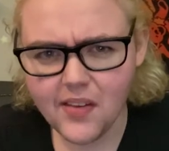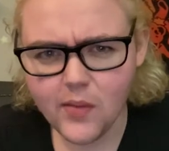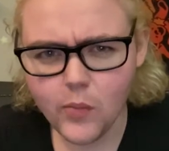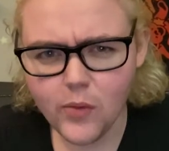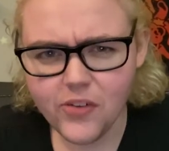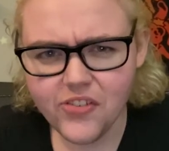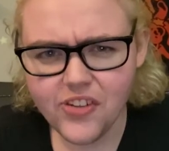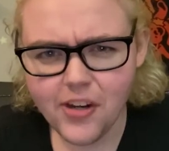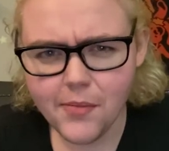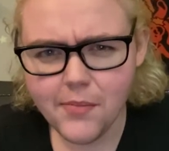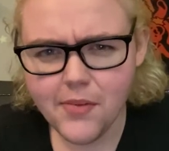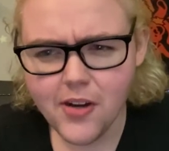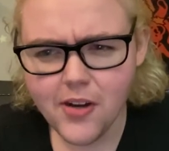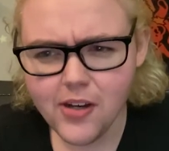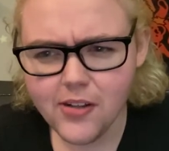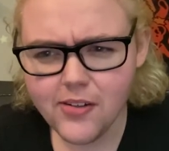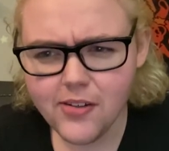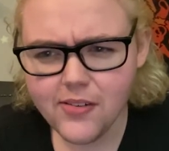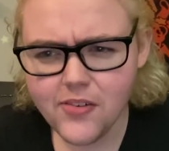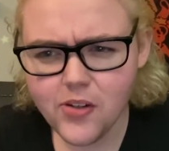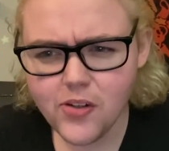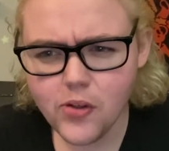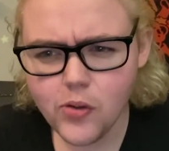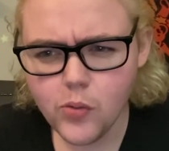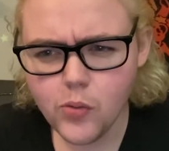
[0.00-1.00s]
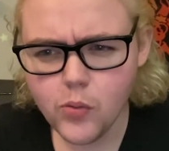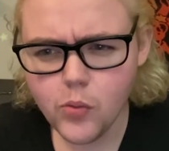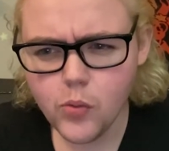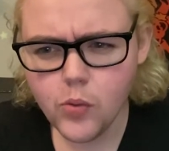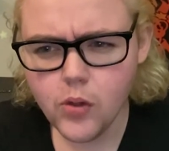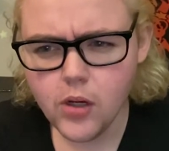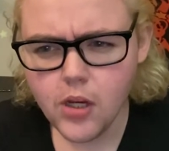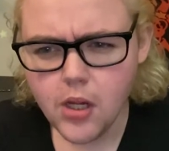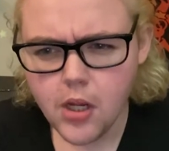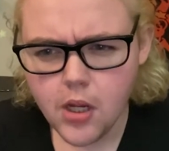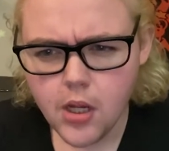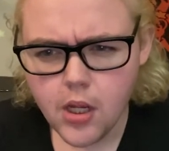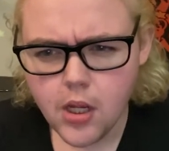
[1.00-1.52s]
which I'm not
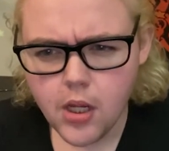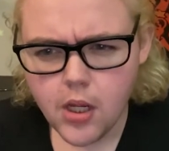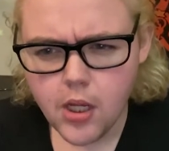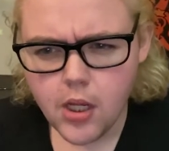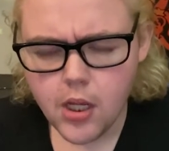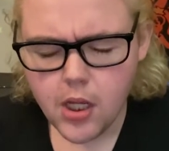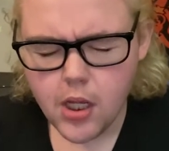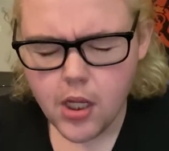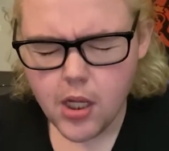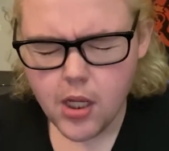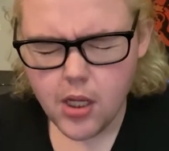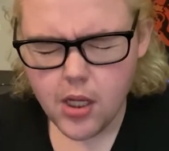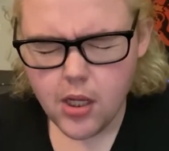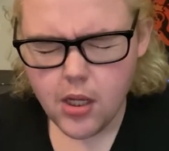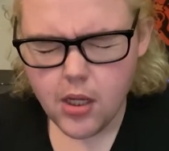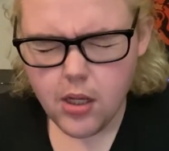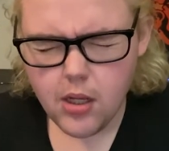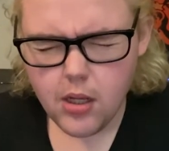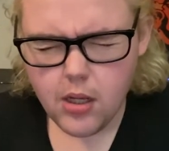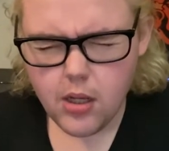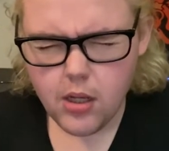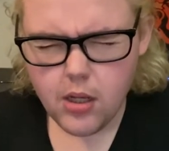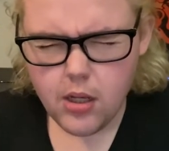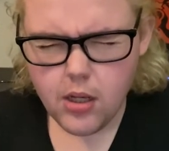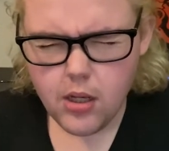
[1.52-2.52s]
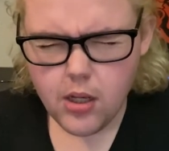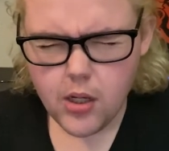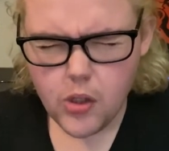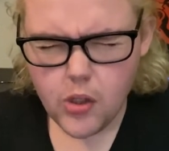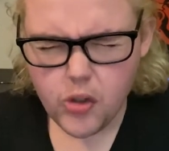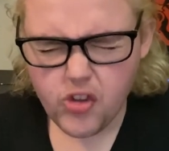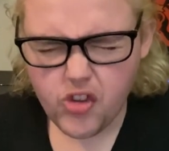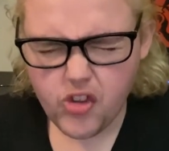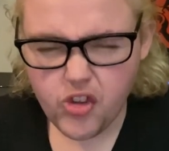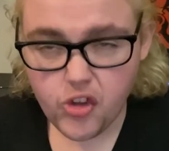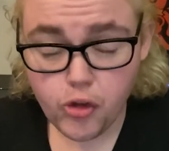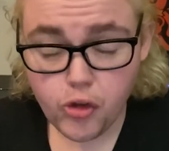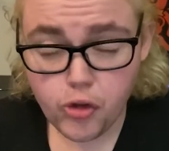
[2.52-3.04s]
too
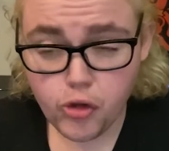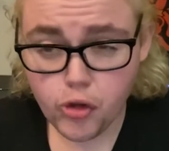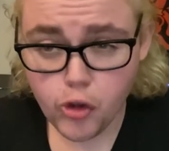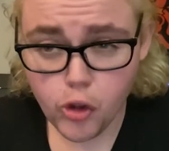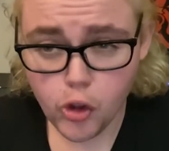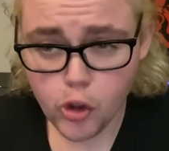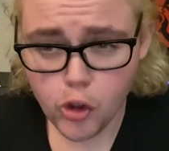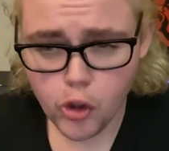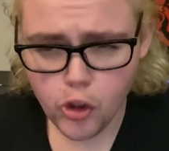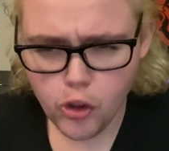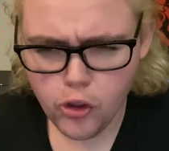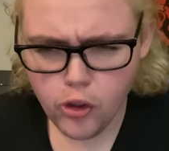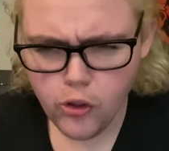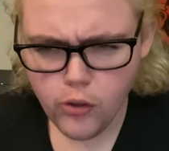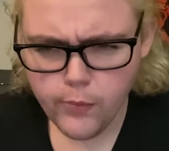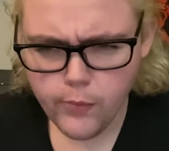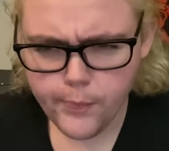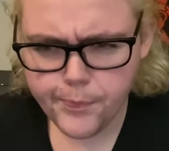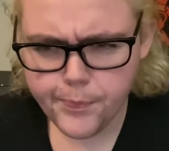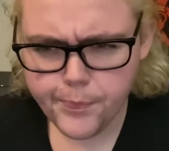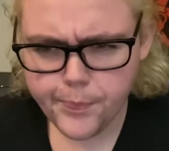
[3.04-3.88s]
sure